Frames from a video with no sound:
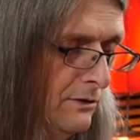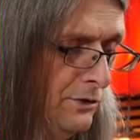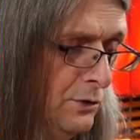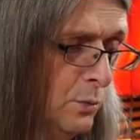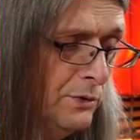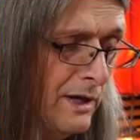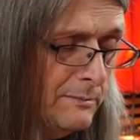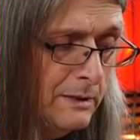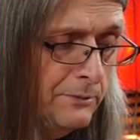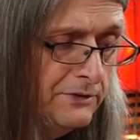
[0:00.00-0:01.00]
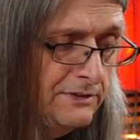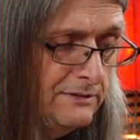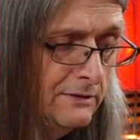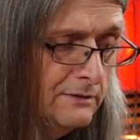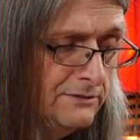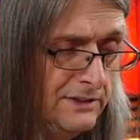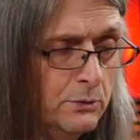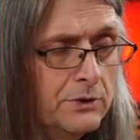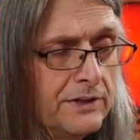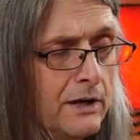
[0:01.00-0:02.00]
you will not be able to
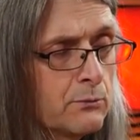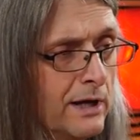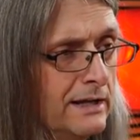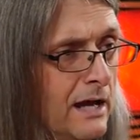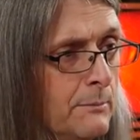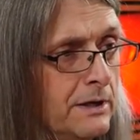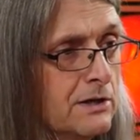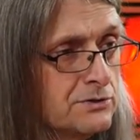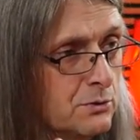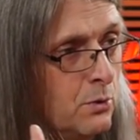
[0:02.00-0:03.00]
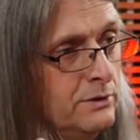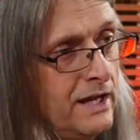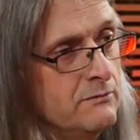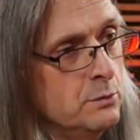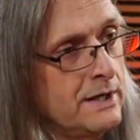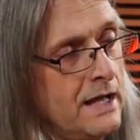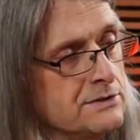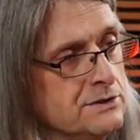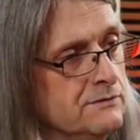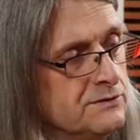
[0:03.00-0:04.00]
deal with that right now because you only have one
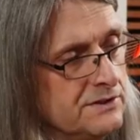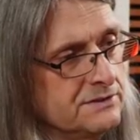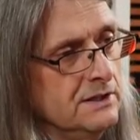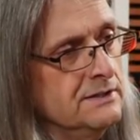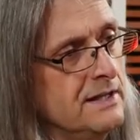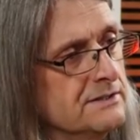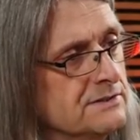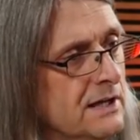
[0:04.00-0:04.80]
action. You've just gone to okay. that